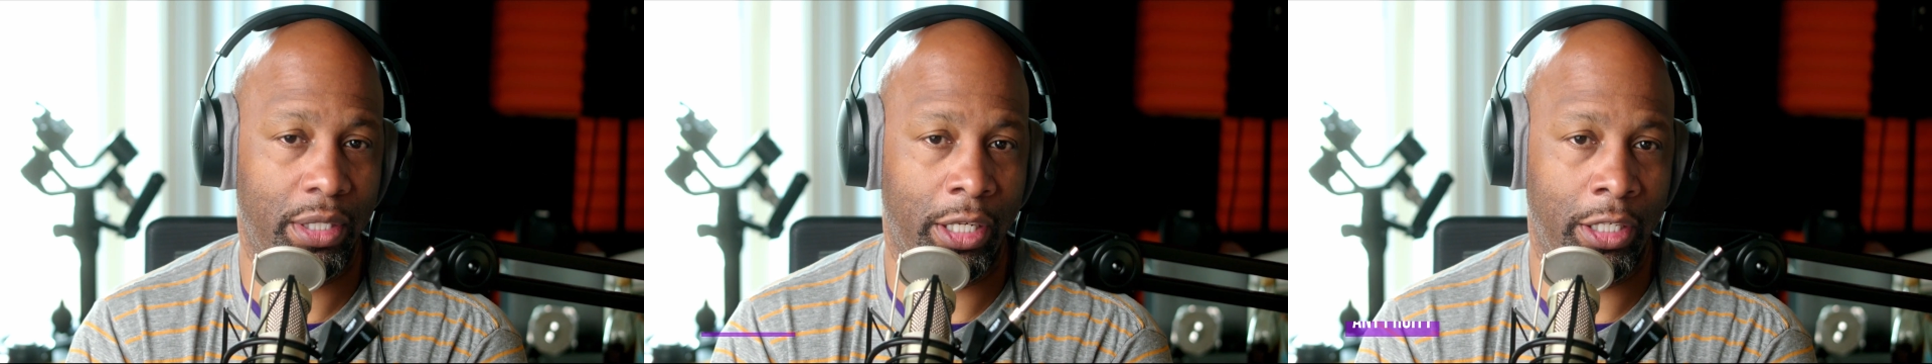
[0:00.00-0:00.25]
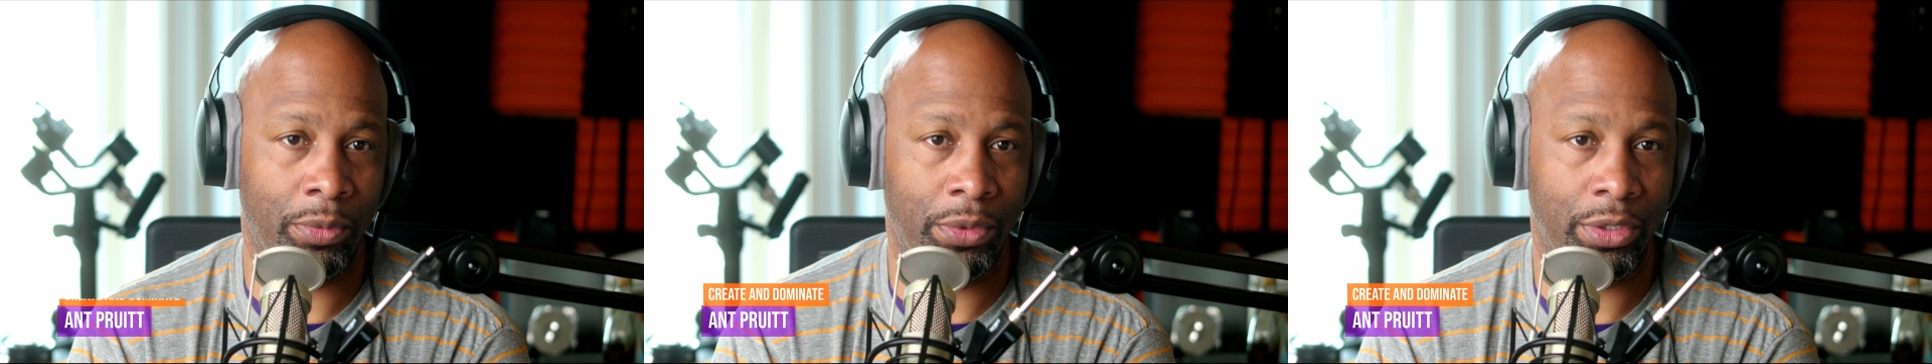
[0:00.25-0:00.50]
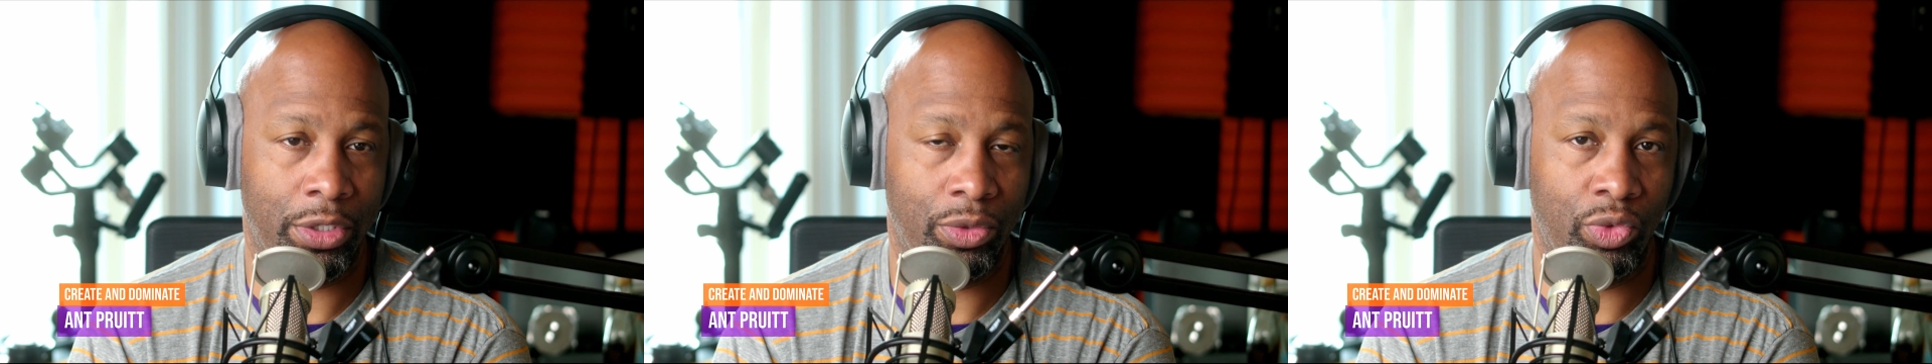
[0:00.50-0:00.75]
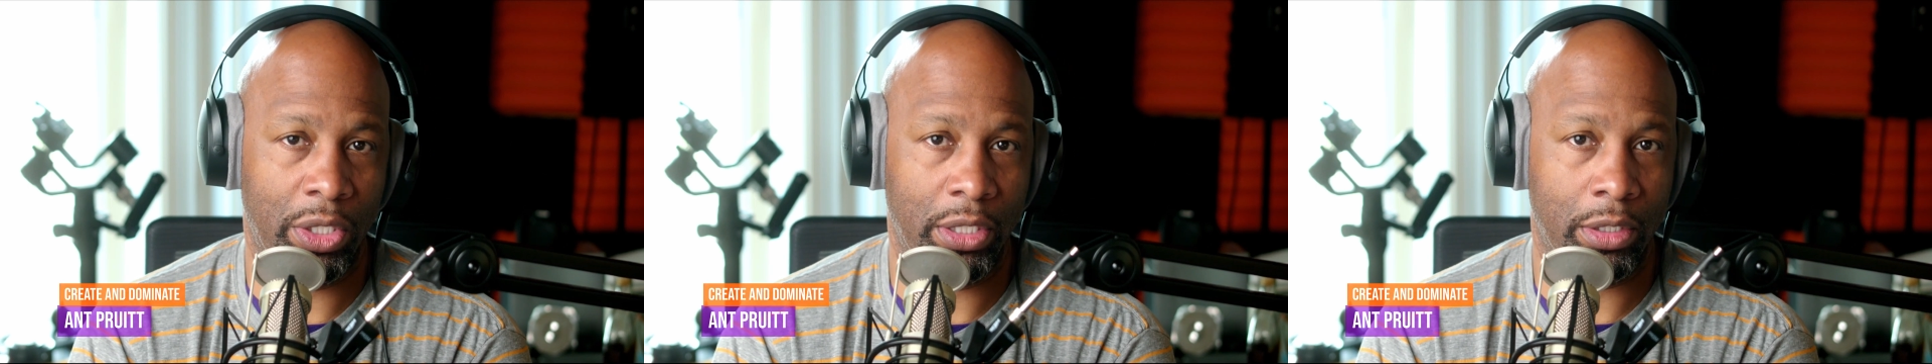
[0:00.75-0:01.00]
I want to
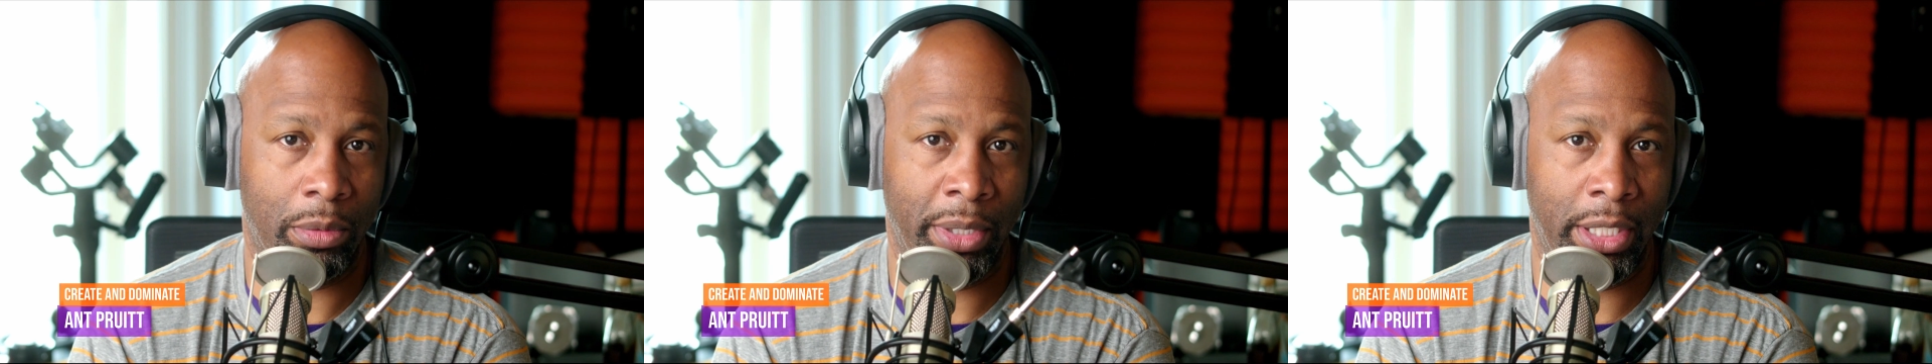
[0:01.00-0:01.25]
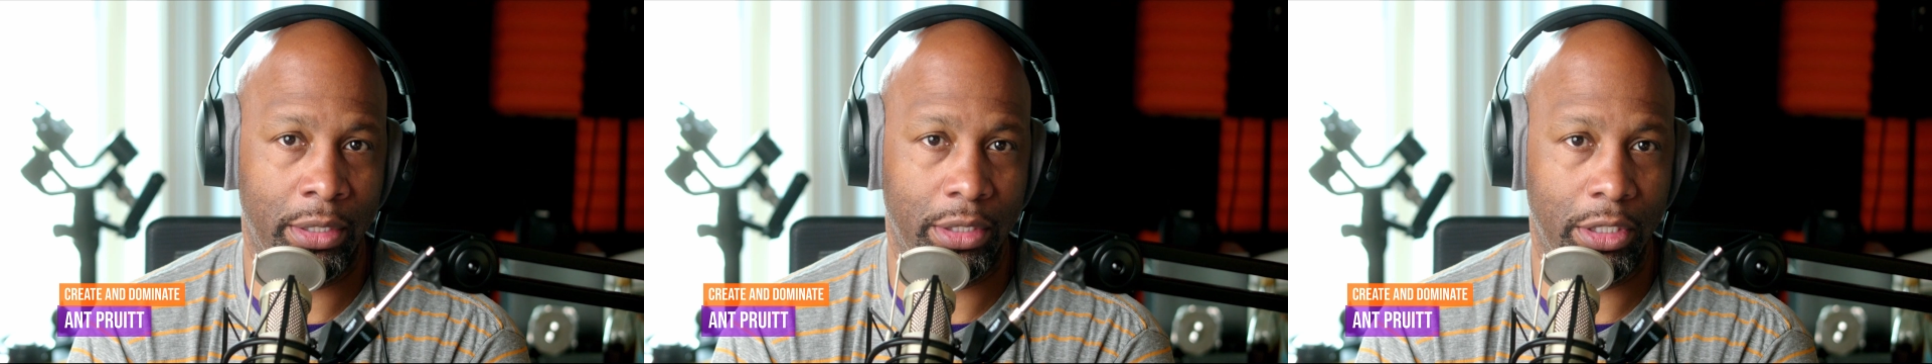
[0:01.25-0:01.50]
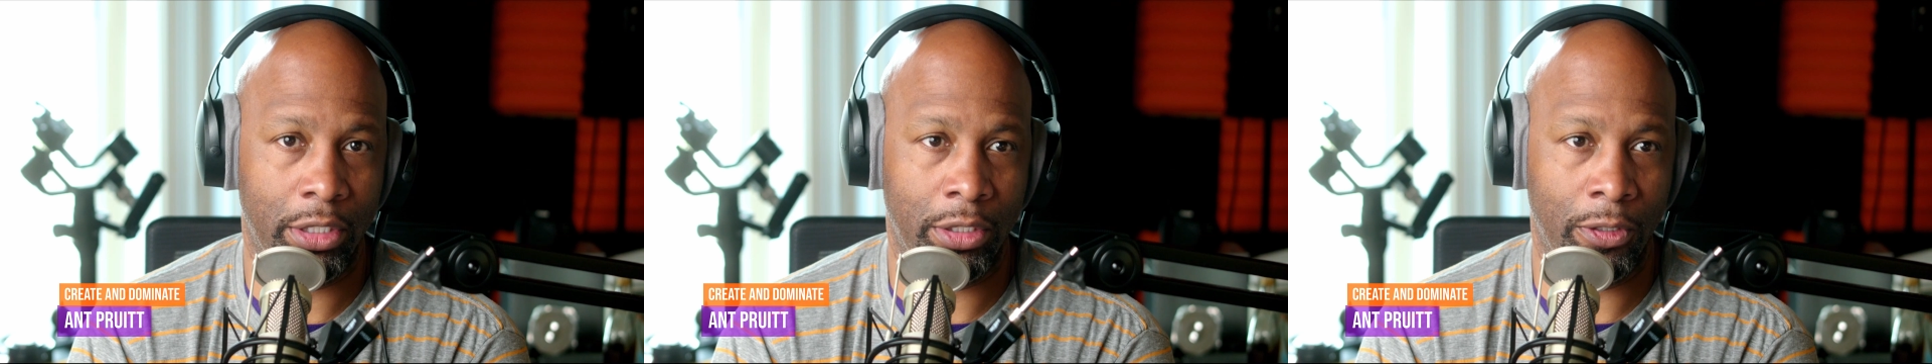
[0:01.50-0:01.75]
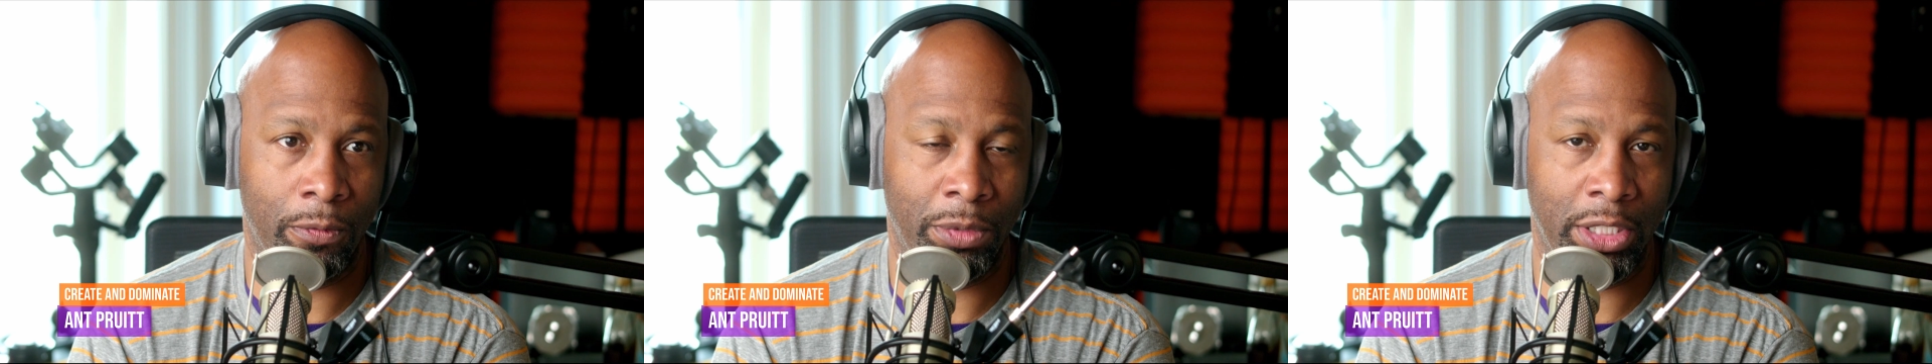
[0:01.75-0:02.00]
talk about
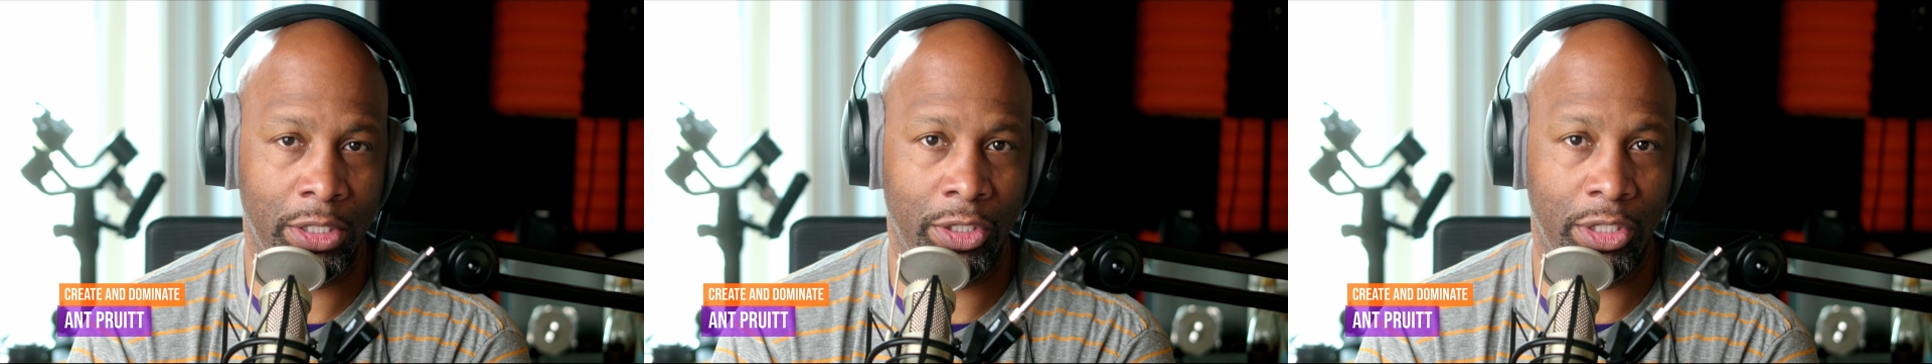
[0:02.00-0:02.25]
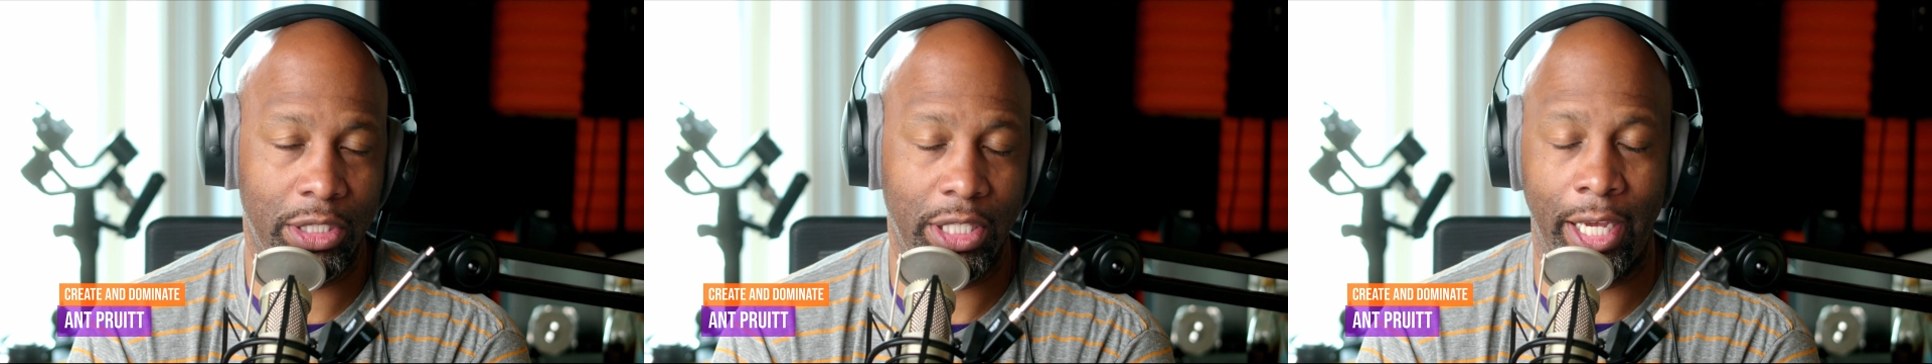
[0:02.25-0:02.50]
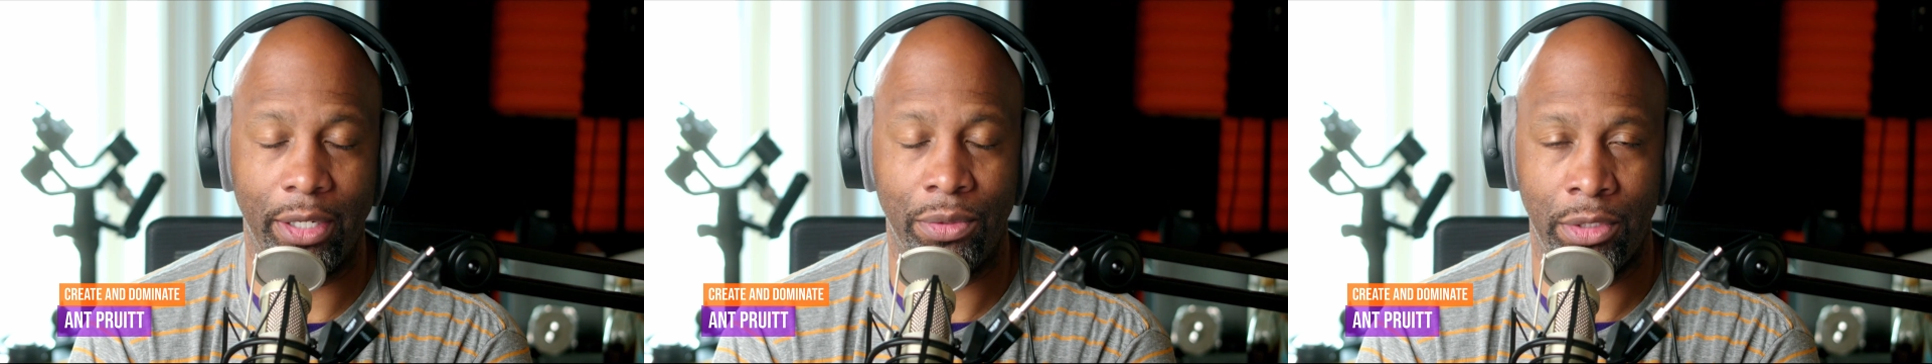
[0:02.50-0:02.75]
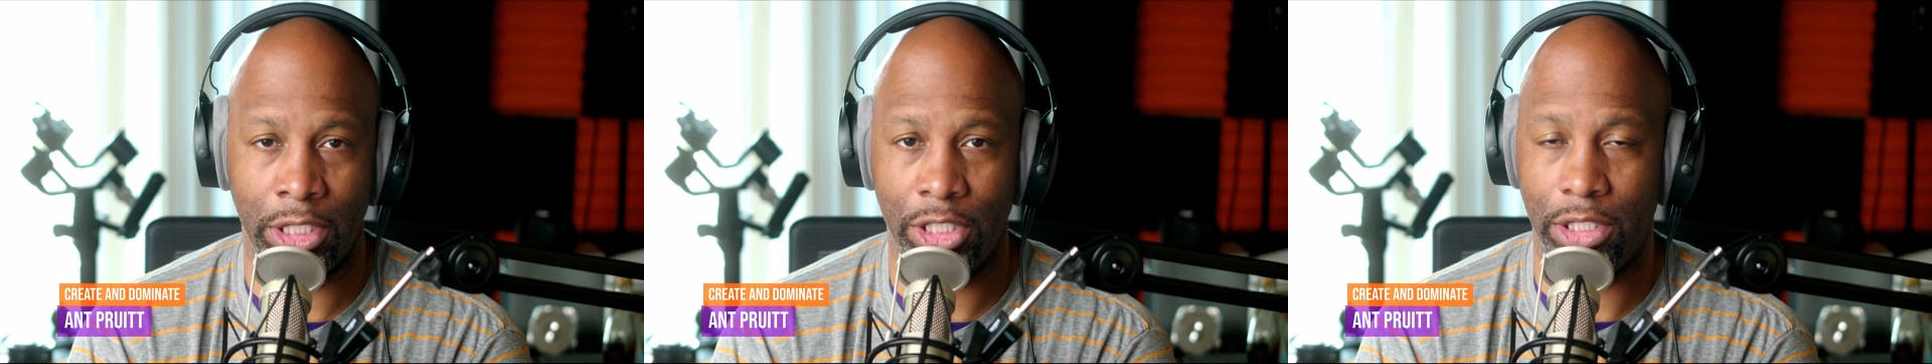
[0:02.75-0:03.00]
Adobe's
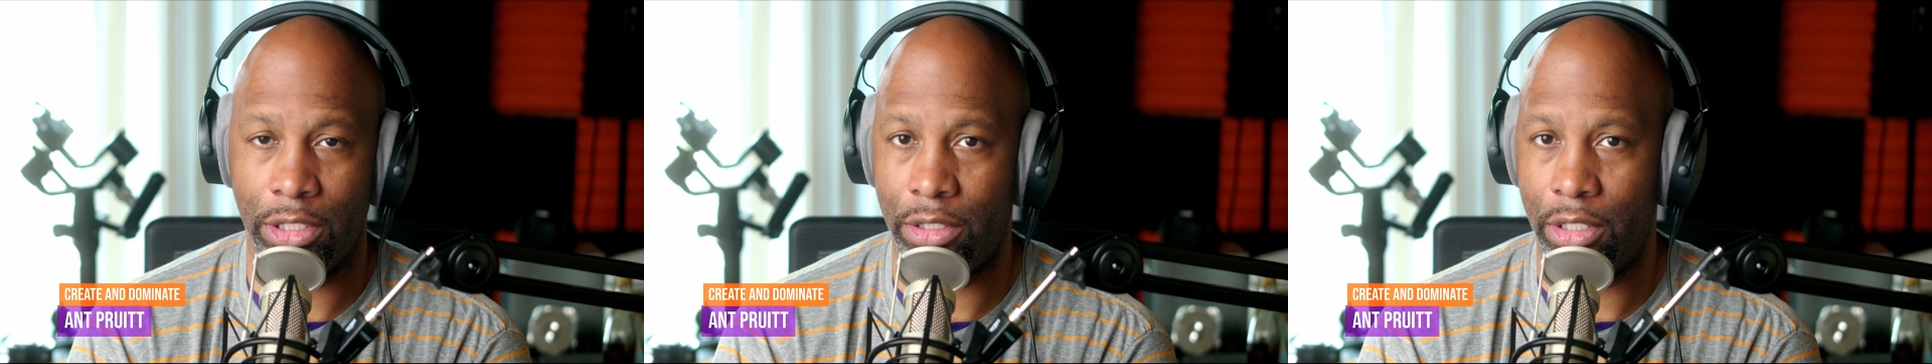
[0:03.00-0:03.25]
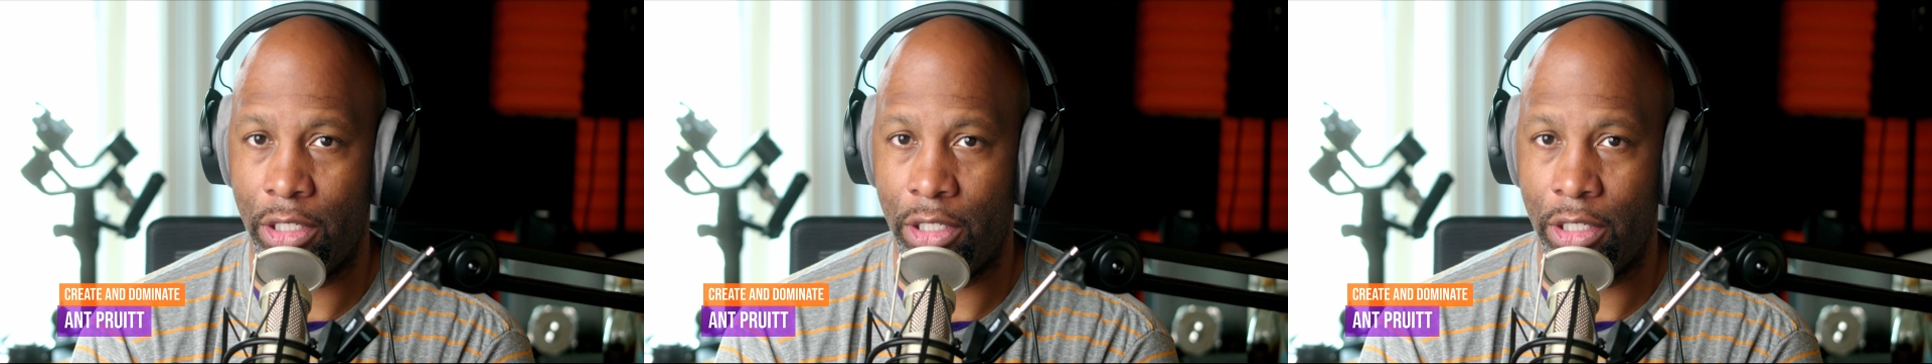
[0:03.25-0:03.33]
acquisition